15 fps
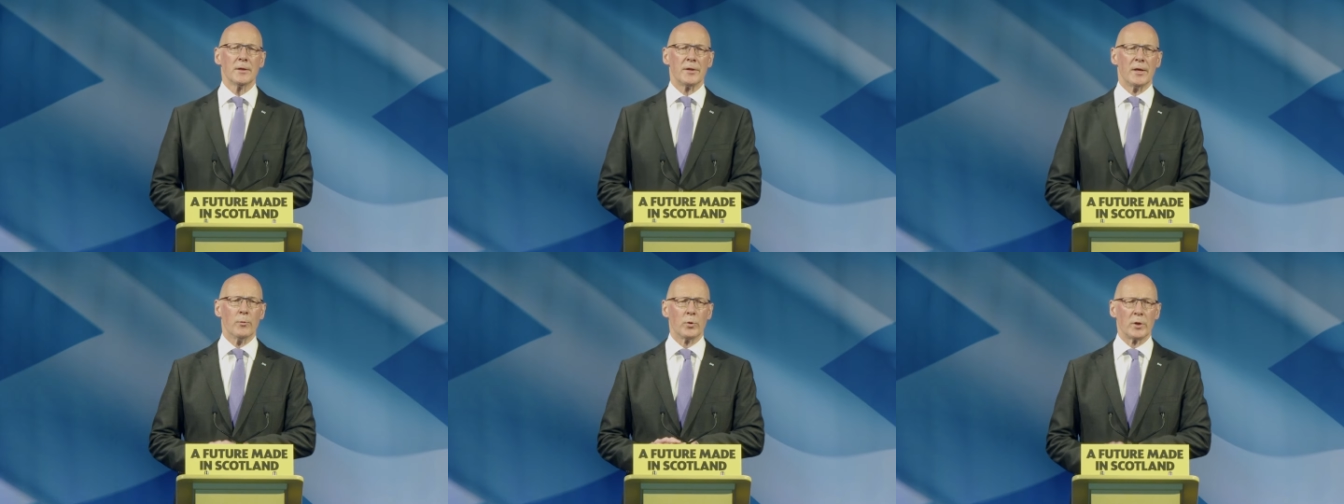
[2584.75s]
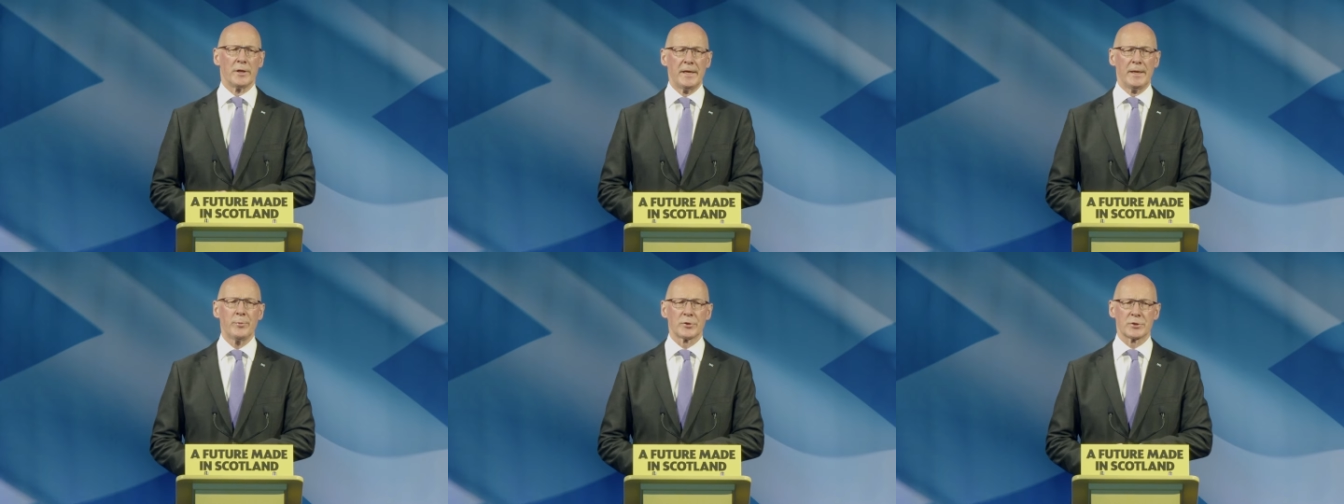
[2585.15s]
that will
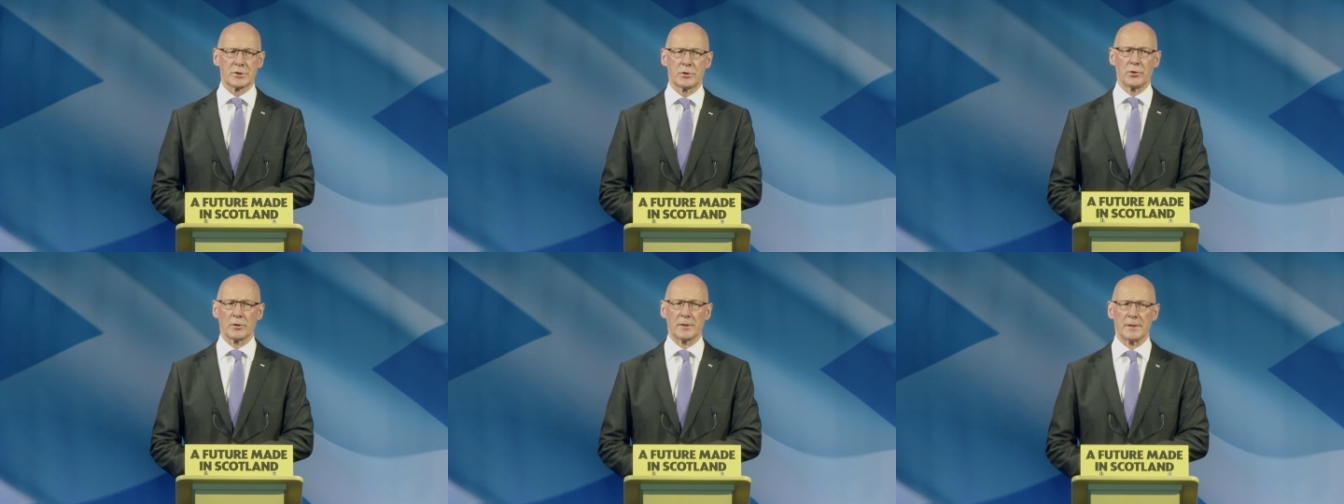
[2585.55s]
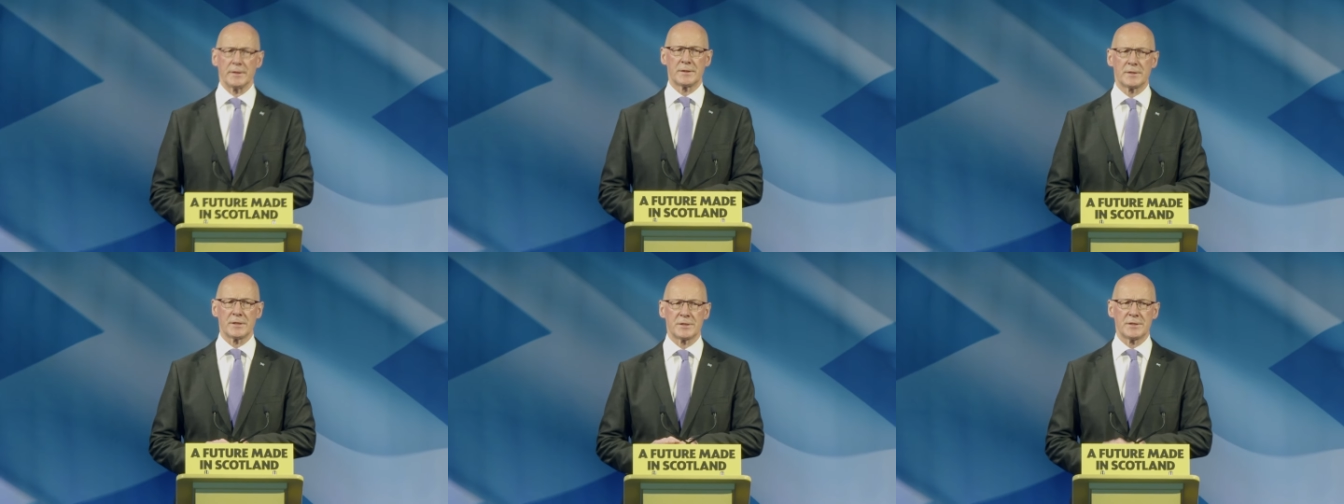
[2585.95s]
enable
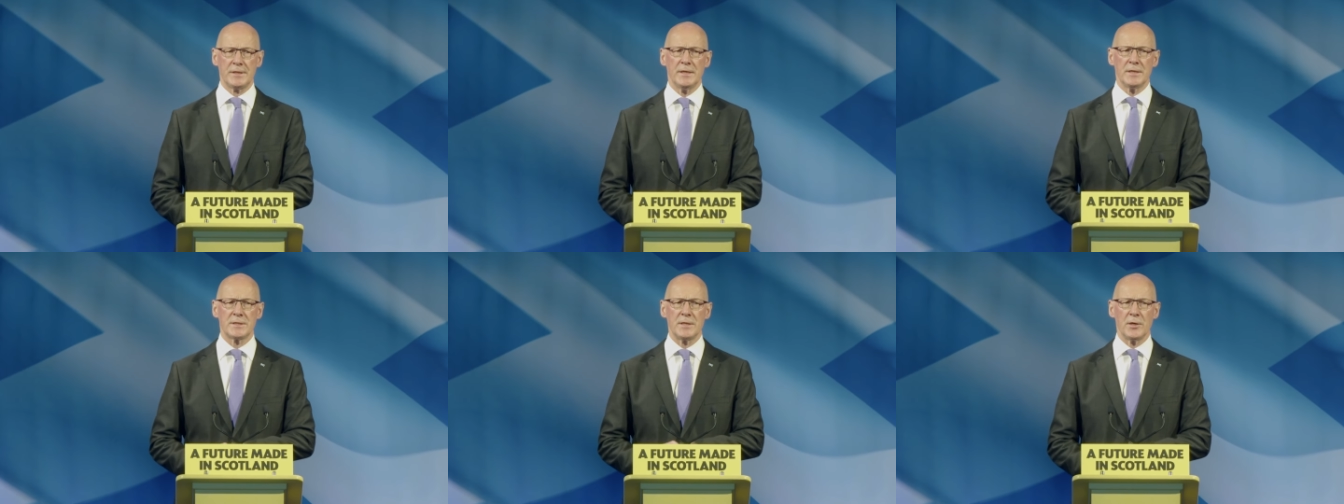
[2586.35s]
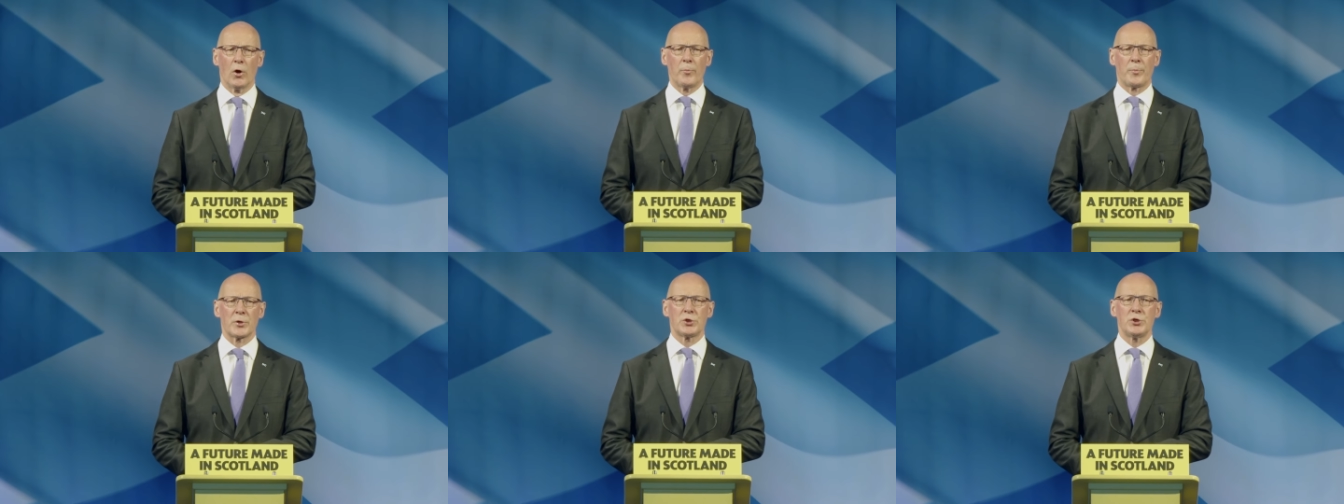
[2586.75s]
Scotland to seize the
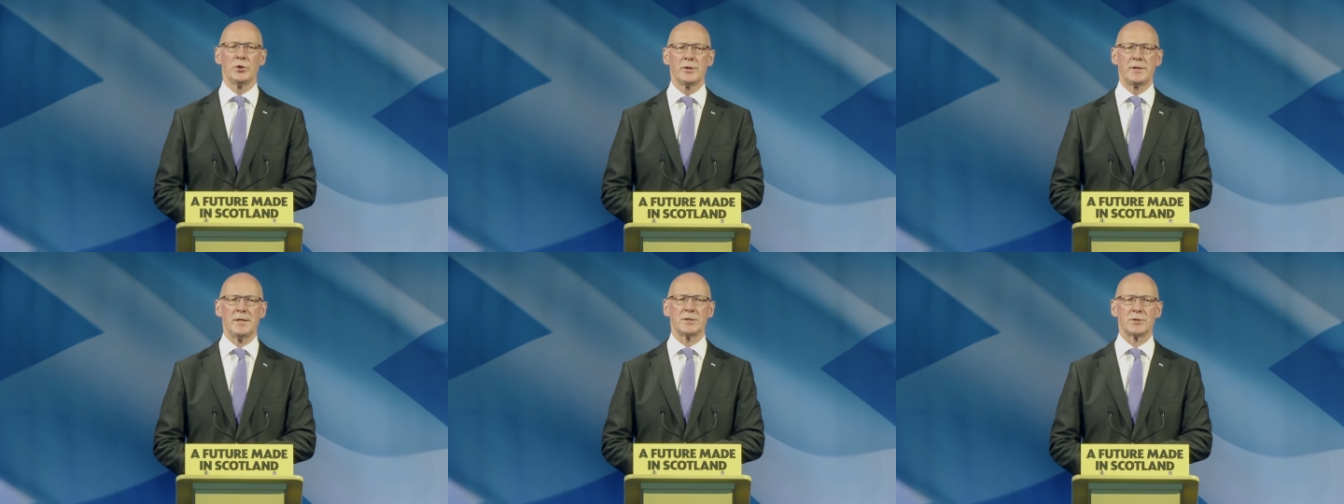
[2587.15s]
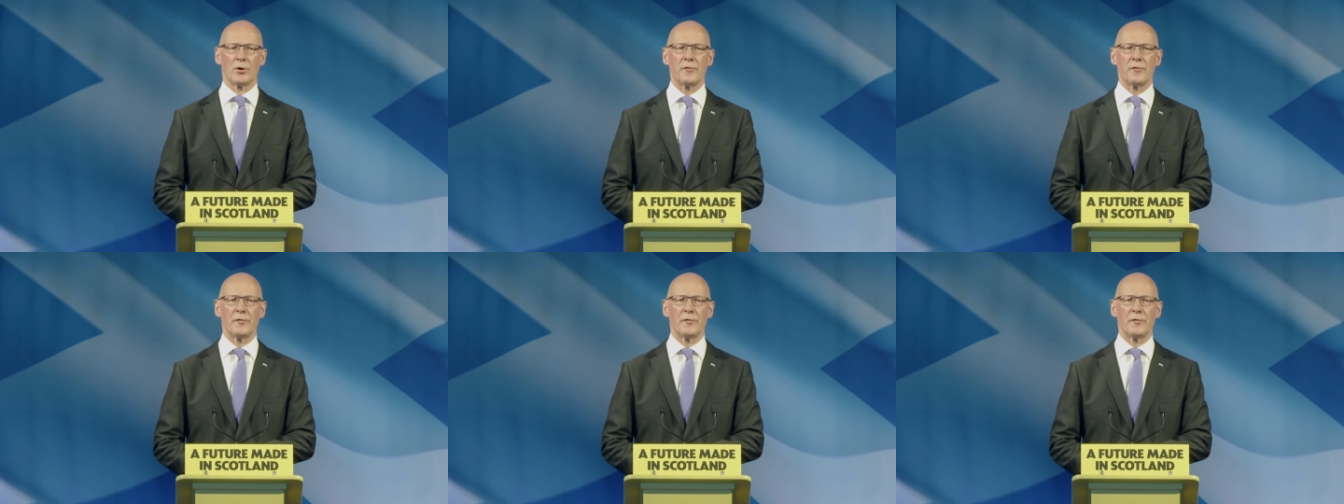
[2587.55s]
opportunities